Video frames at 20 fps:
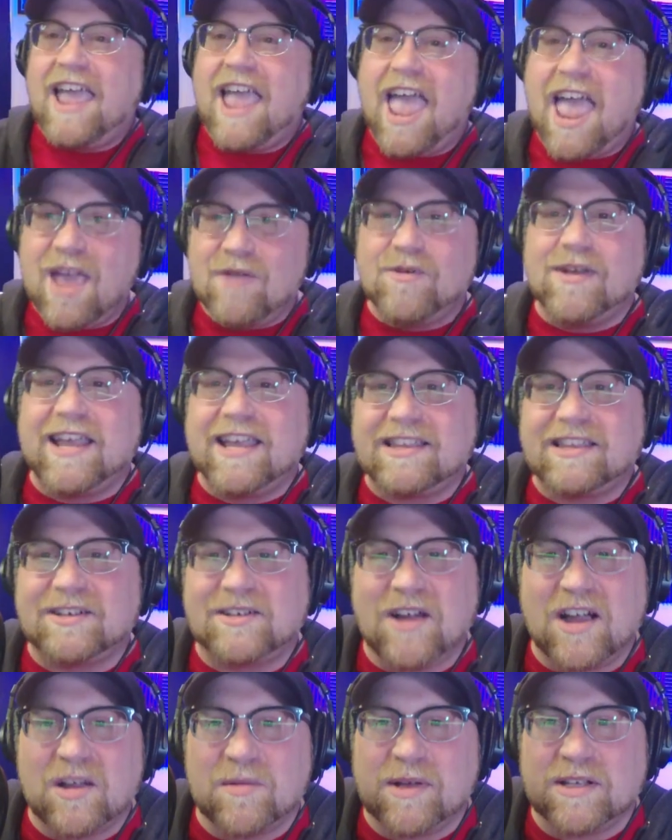and we get to
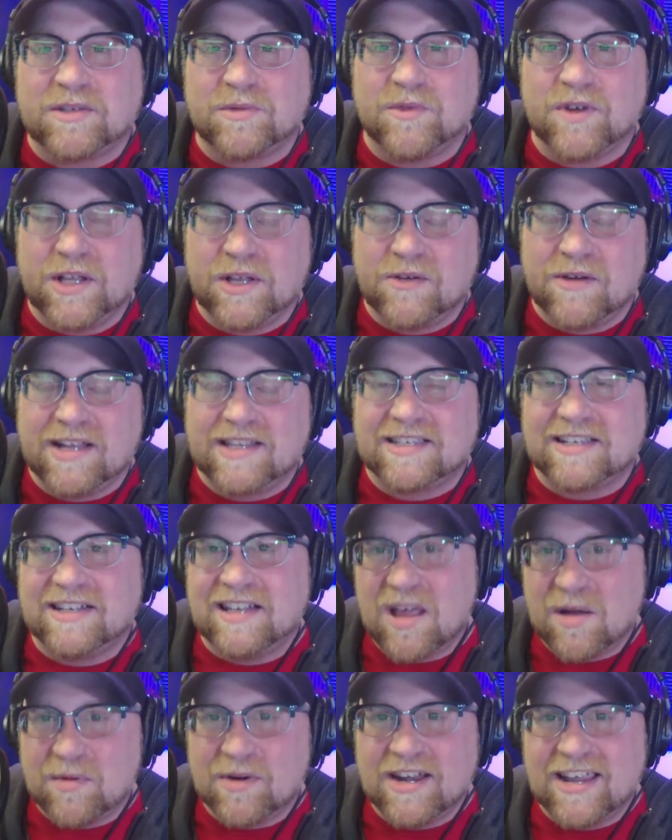talk about some really great
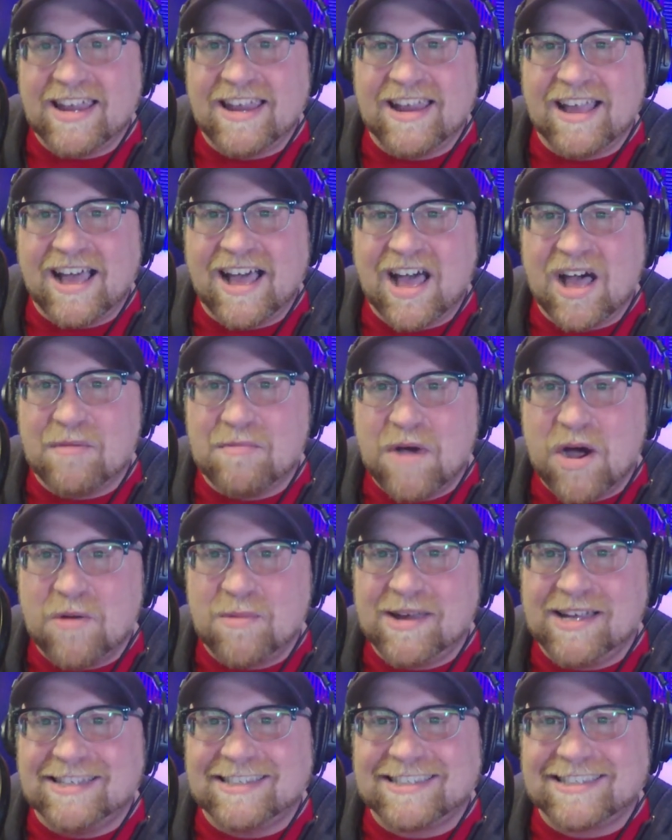celebrity uh,
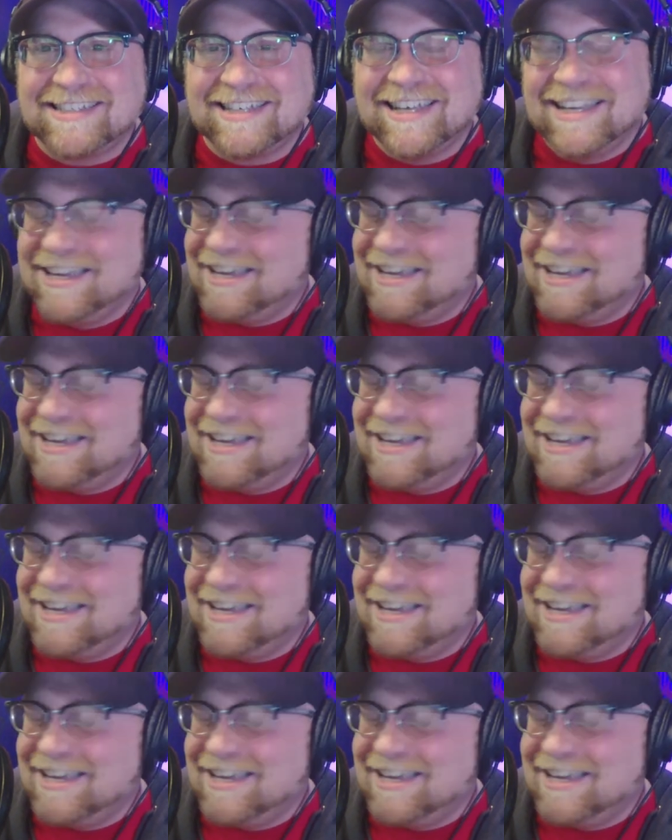moments.